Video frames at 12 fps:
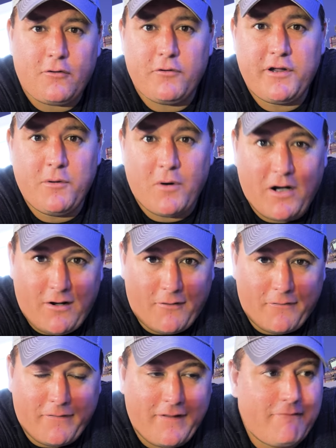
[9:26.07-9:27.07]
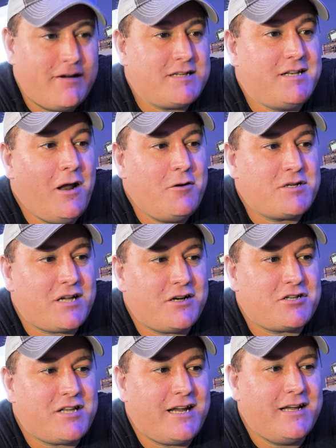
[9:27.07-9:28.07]
or you aren't. There is no
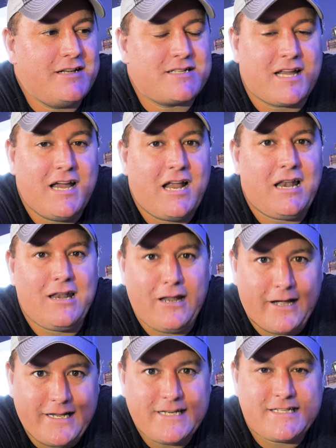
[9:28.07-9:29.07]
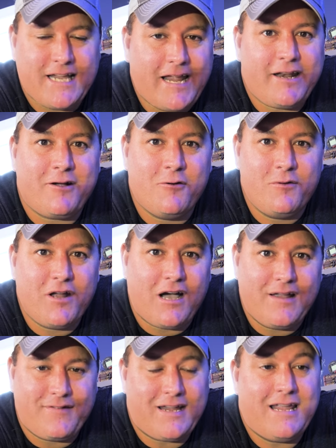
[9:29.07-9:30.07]
such thing as light technical
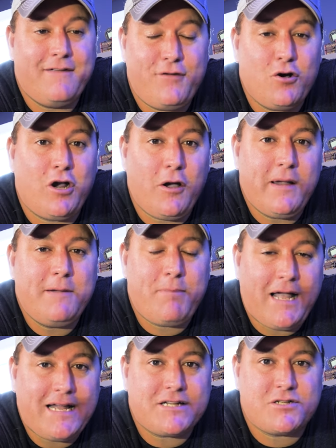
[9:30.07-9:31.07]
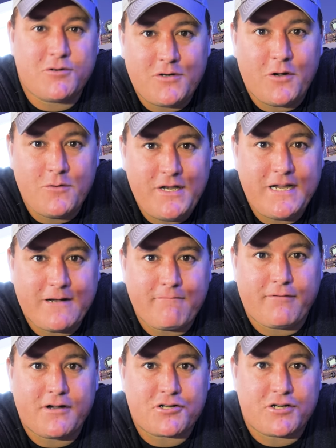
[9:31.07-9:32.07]
diving. If you're going past your no
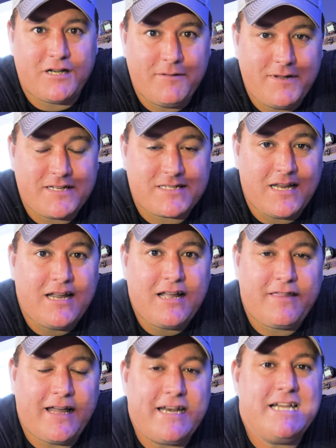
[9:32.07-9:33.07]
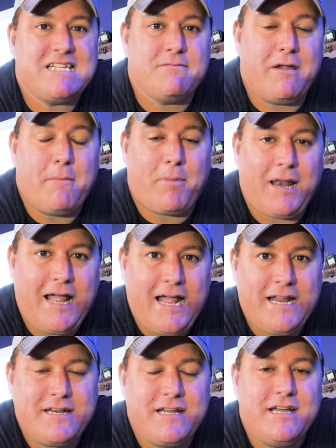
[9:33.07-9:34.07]
decompression limits, that needs to be a
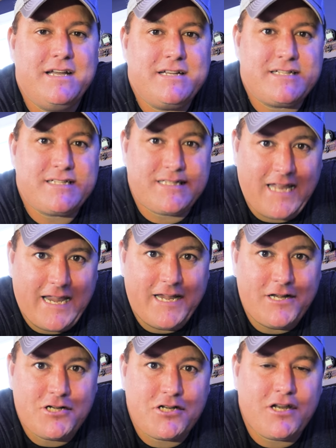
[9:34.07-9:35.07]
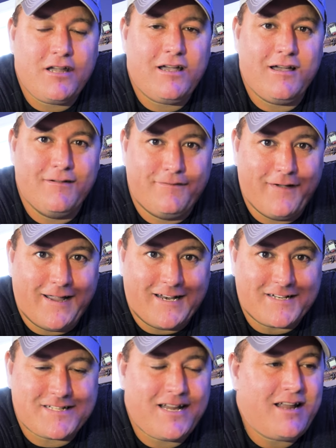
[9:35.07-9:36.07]
planned, staged
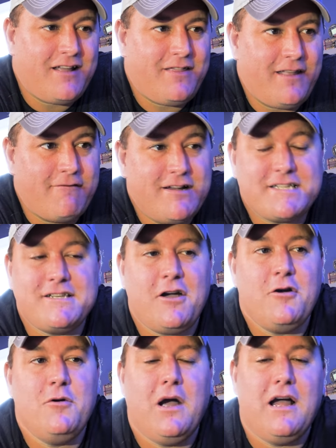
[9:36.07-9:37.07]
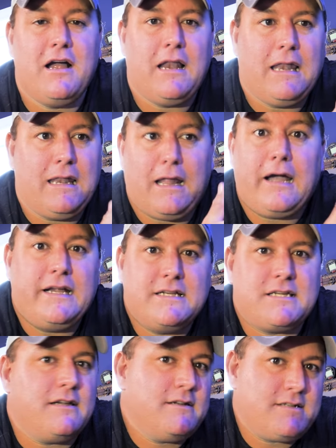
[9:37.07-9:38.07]
event. There is no
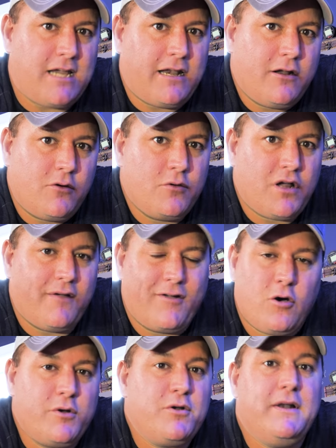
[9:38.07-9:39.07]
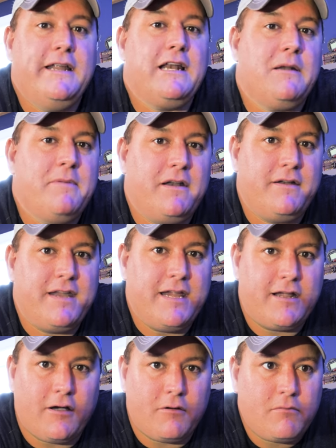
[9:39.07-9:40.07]
light technical diving. I'll do a little bit of
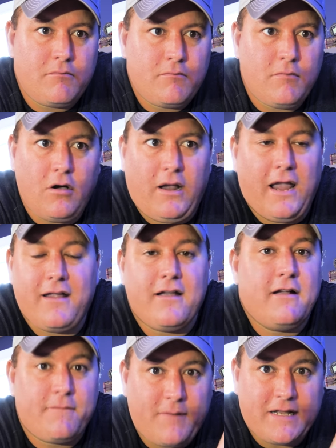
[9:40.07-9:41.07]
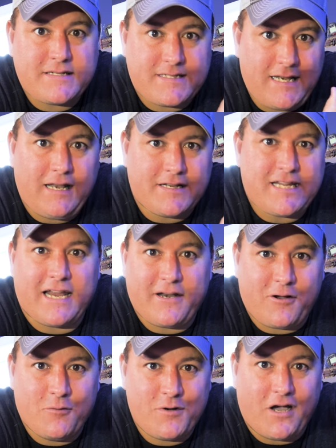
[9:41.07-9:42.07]
deco. Okay, that's still a
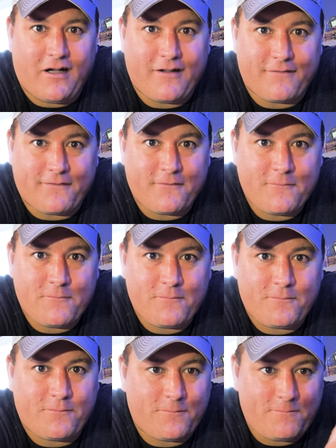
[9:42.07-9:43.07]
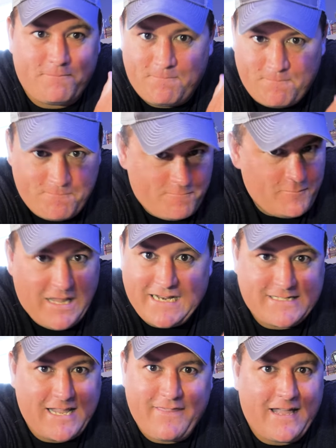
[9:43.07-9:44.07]
technical dive.
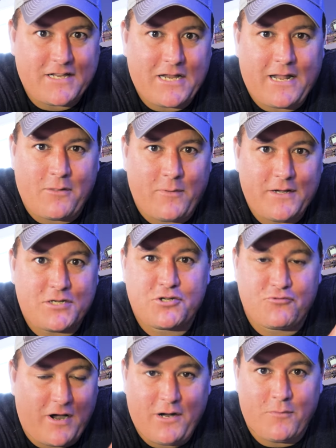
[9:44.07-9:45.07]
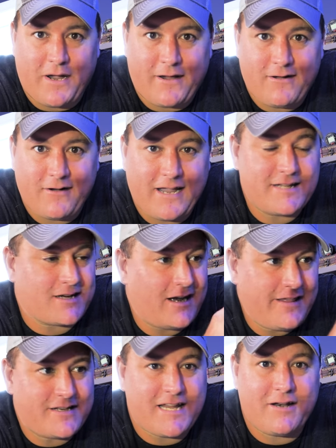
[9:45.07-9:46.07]
Let's get that out of the way straight away. Okay, it's
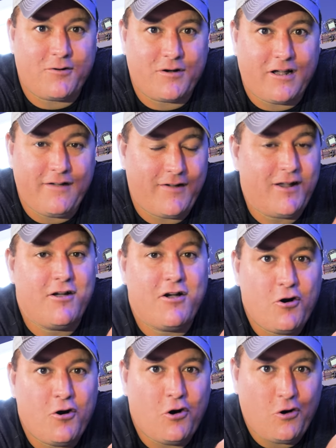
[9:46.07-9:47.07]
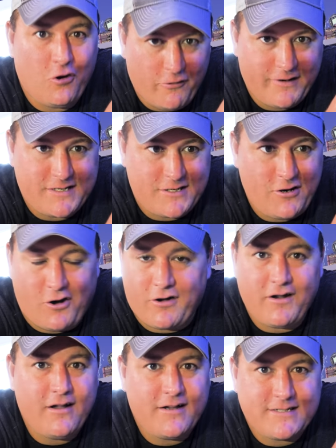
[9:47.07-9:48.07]
either technical diving or it's
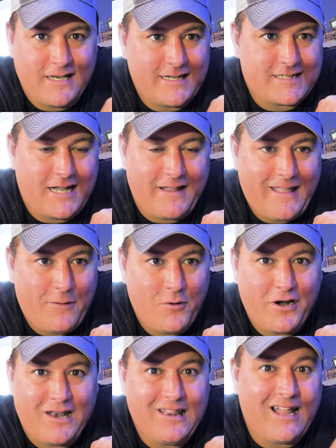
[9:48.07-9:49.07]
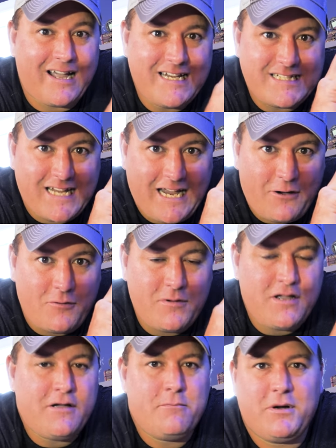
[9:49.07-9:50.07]
not. So let's cut that word light out,
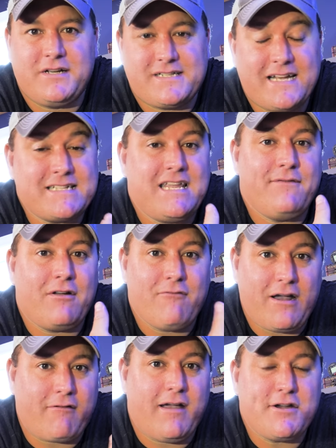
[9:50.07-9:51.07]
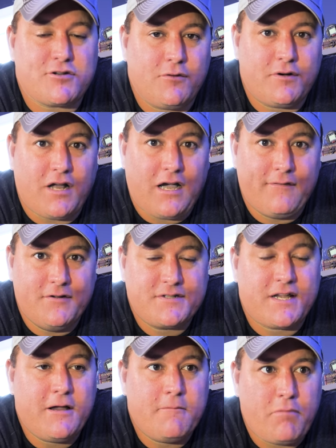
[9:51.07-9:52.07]
because that's giving recreational
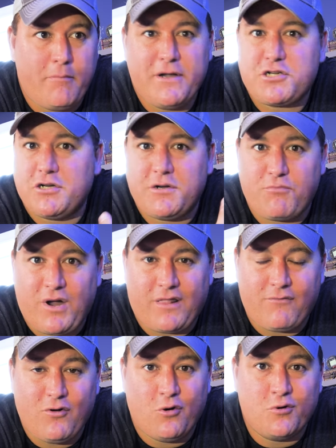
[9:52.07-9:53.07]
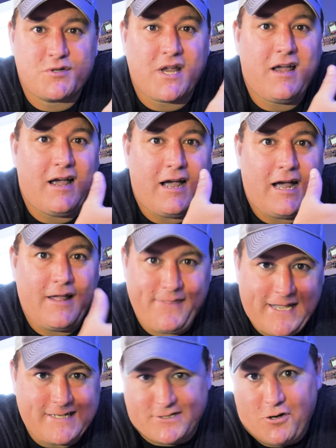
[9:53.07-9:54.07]
divers permission to break the rules, and
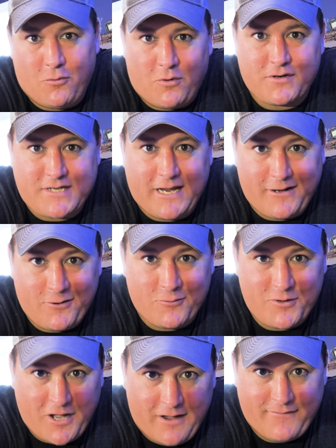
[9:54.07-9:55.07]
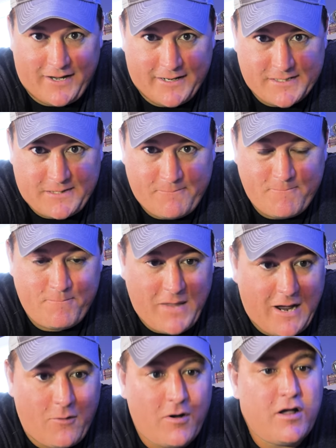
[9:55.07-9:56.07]
that's not what technical diving is.
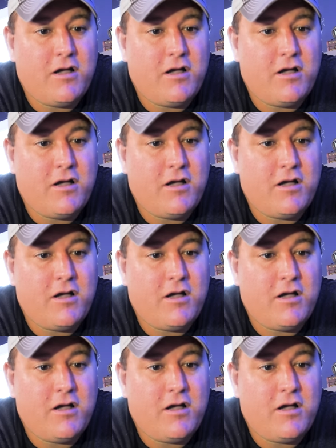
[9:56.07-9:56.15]
Now,